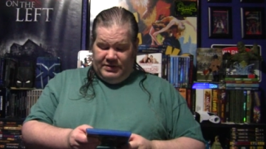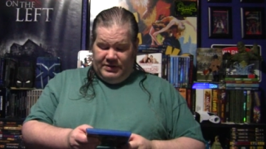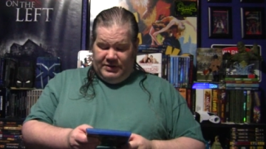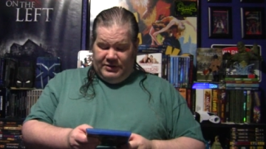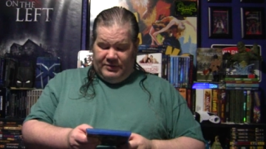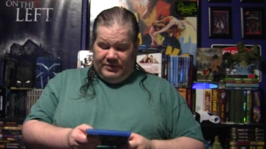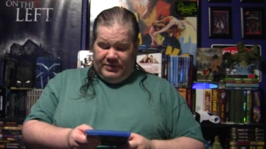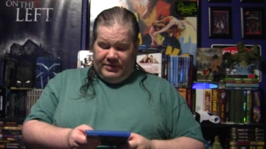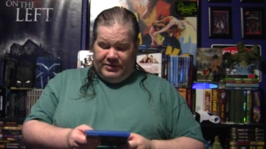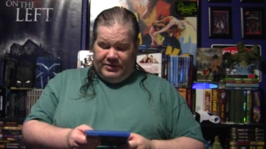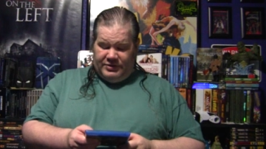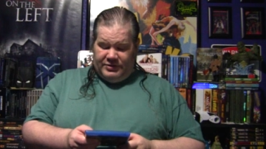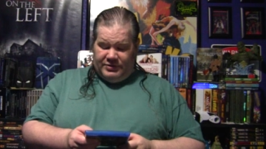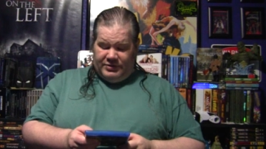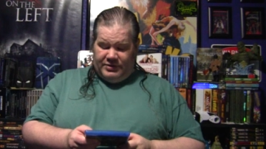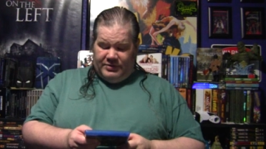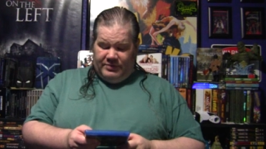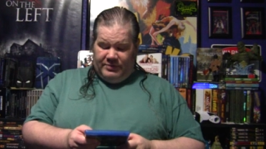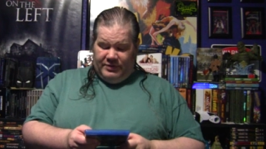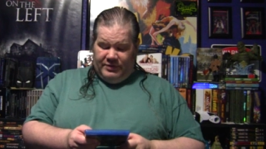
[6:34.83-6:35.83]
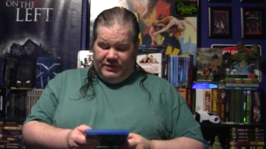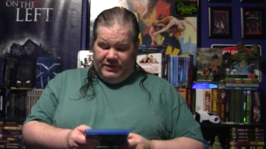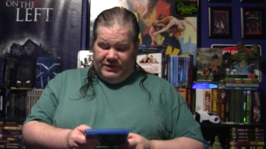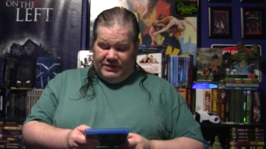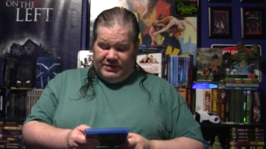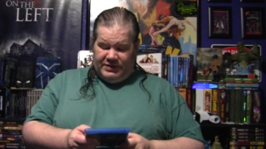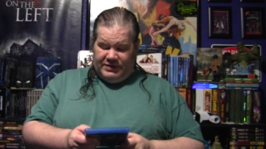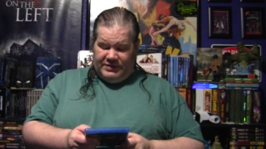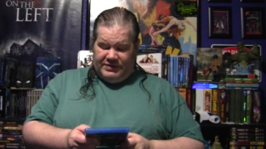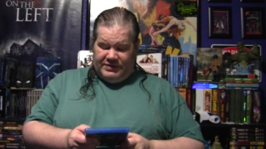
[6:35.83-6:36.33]
one of the shorter
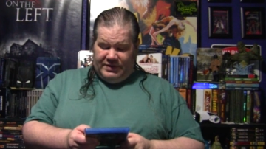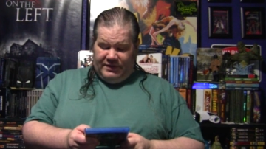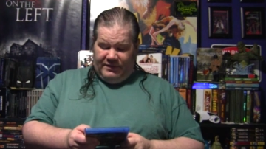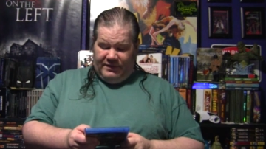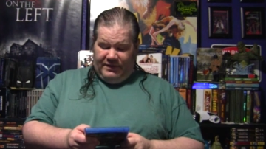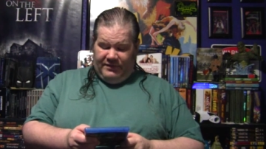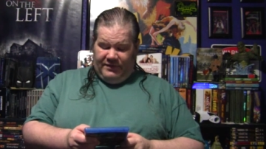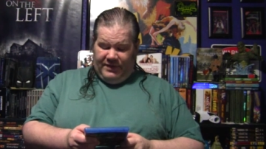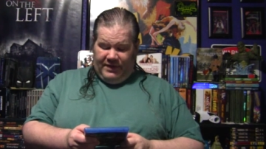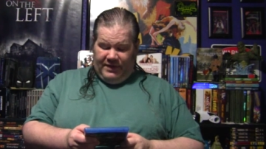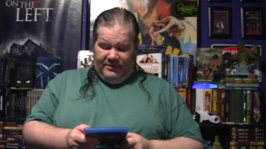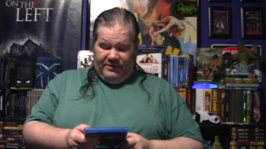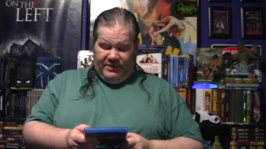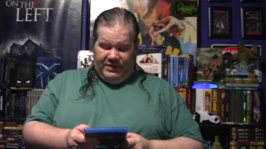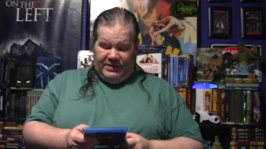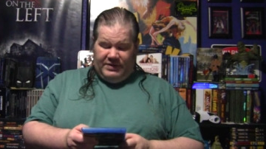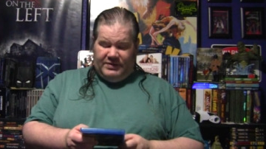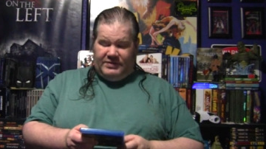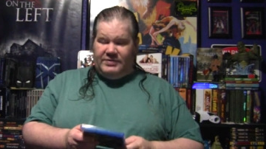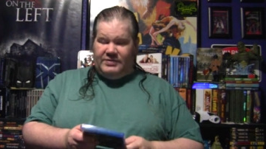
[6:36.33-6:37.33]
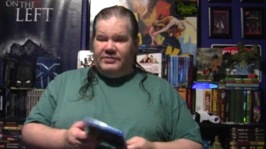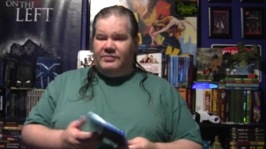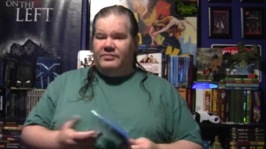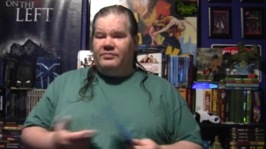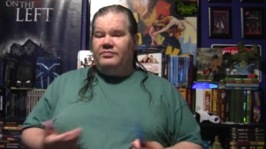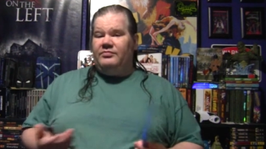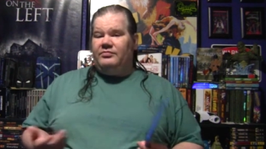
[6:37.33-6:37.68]
movies. It's 75 minutes.